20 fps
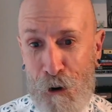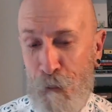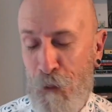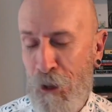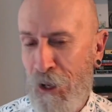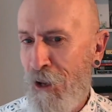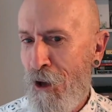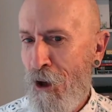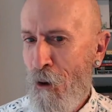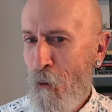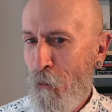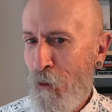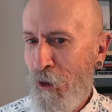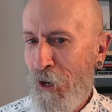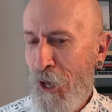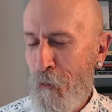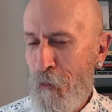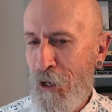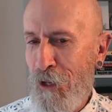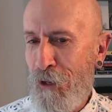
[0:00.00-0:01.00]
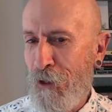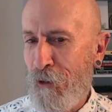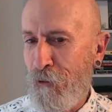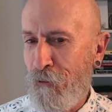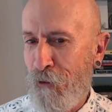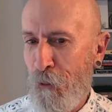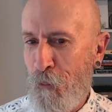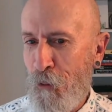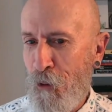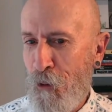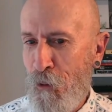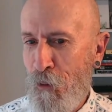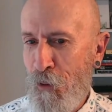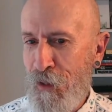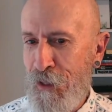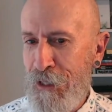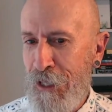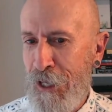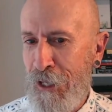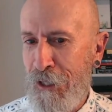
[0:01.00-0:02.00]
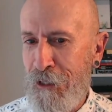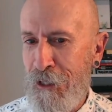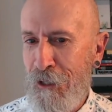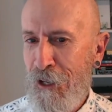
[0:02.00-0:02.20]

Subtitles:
But what I'm hearing from you is that,